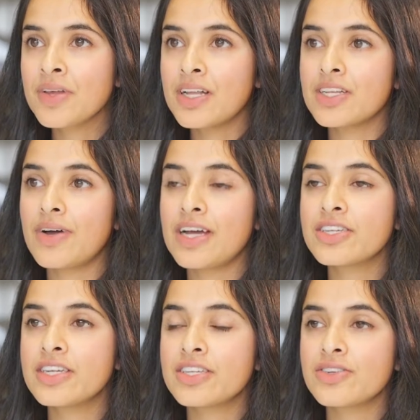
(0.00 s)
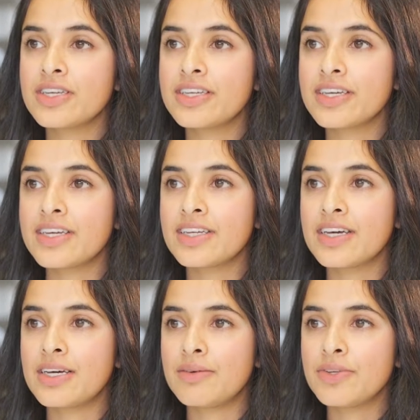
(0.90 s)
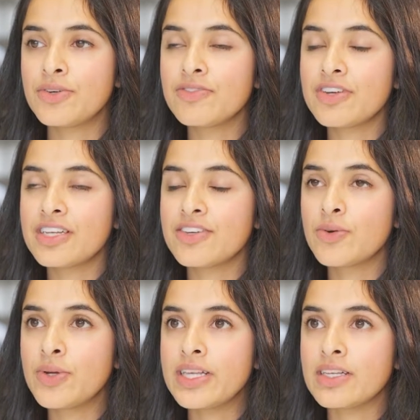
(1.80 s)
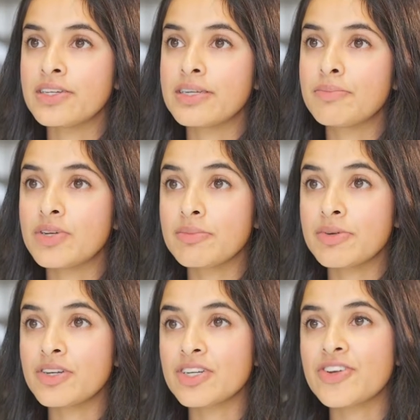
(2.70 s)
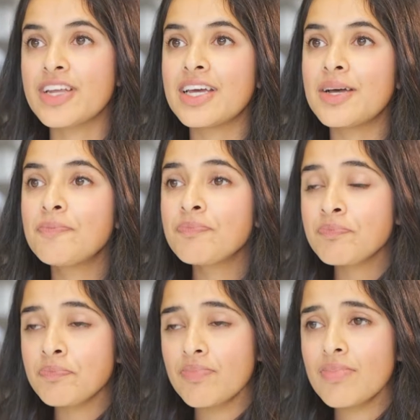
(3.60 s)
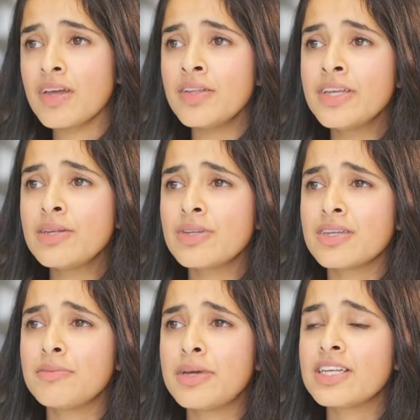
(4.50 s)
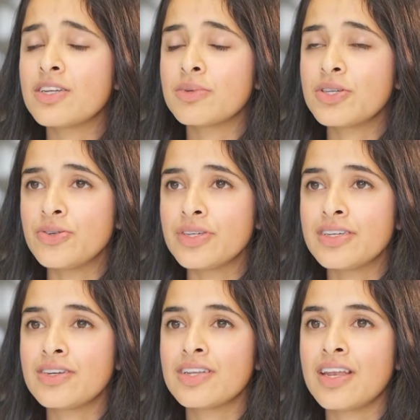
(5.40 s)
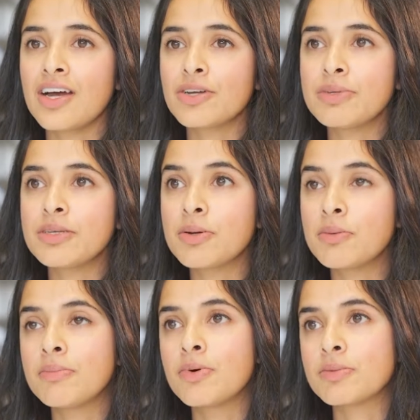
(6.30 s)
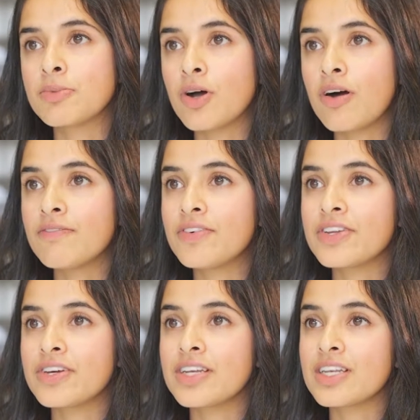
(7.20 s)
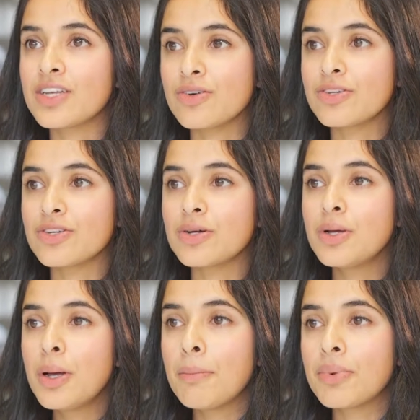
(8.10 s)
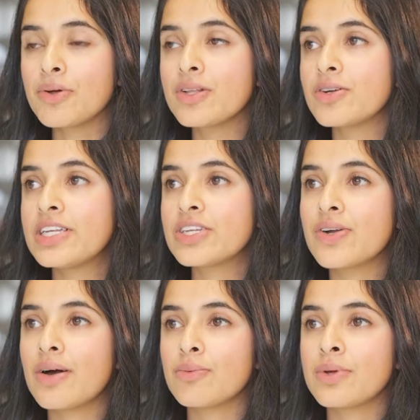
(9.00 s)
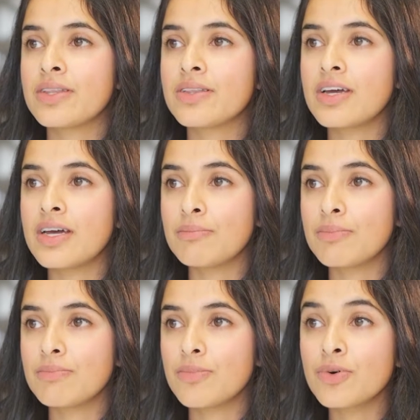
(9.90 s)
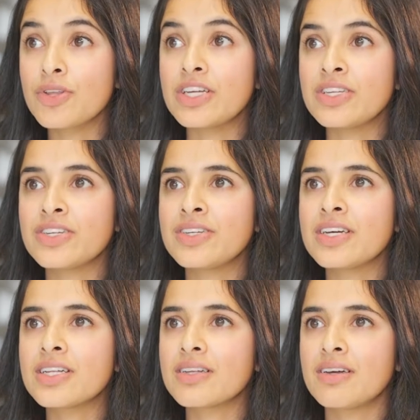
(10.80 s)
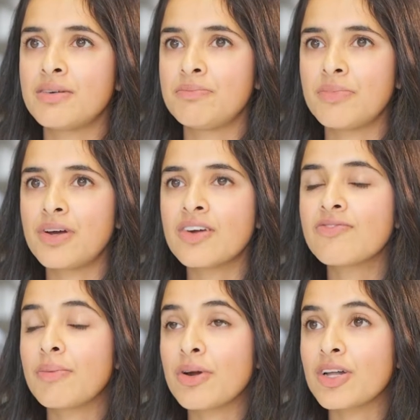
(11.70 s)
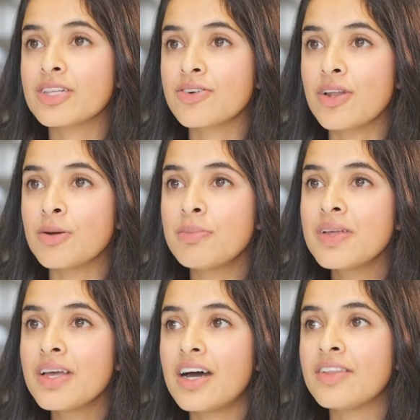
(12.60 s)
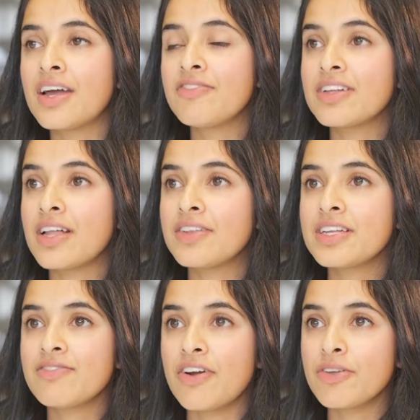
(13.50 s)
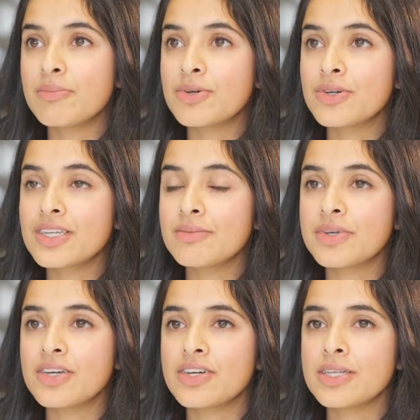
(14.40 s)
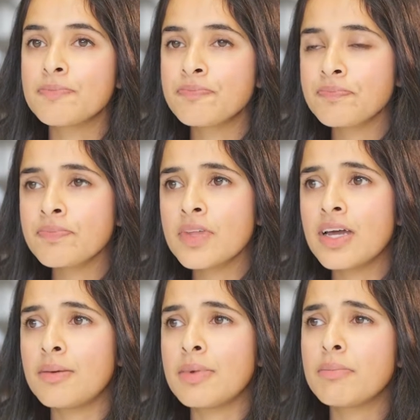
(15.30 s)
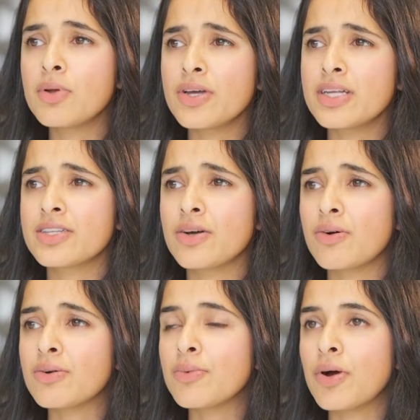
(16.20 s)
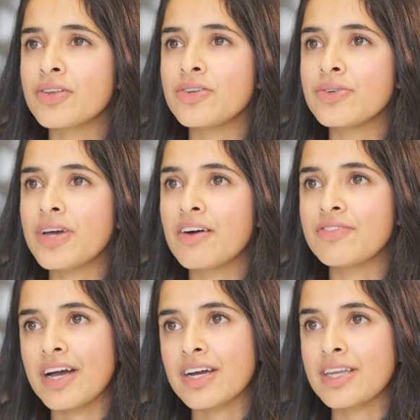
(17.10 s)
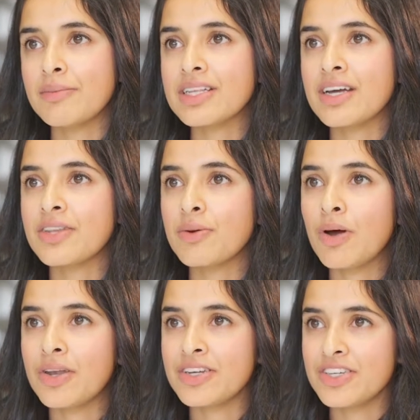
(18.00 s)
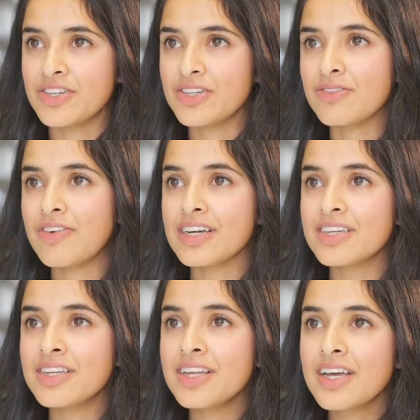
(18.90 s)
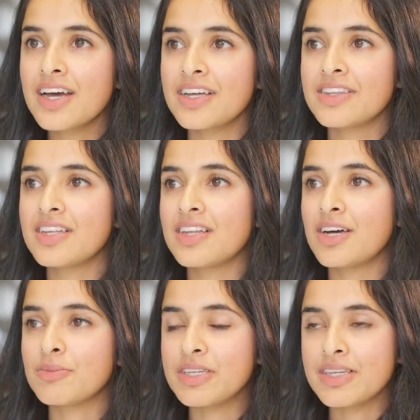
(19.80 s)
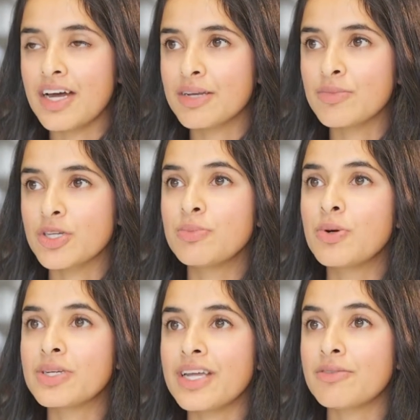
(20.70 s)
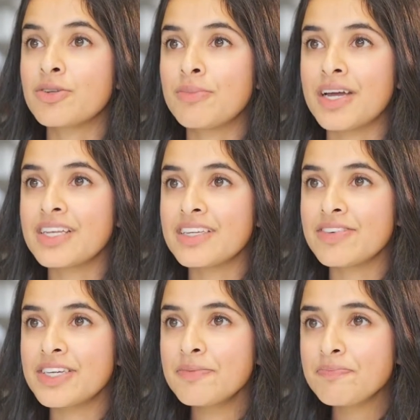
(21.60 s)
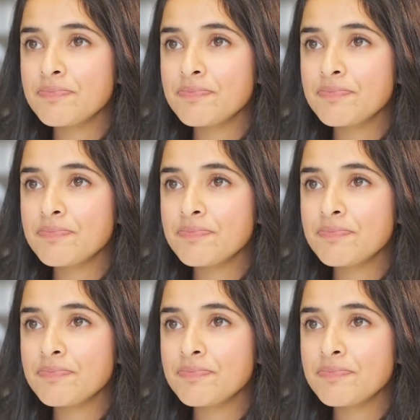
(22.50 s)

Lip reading: So I actually studied in the University of Queensland in Brisbane, Australia. And this was an amazing opportunity because it allowed me to become much more confident and social, but also interact with other engineers from across the globe. And I feel like this is very important because employers don't only want you to have the academic side, they want additional factors. And this allowed me to add much more depth to my CV.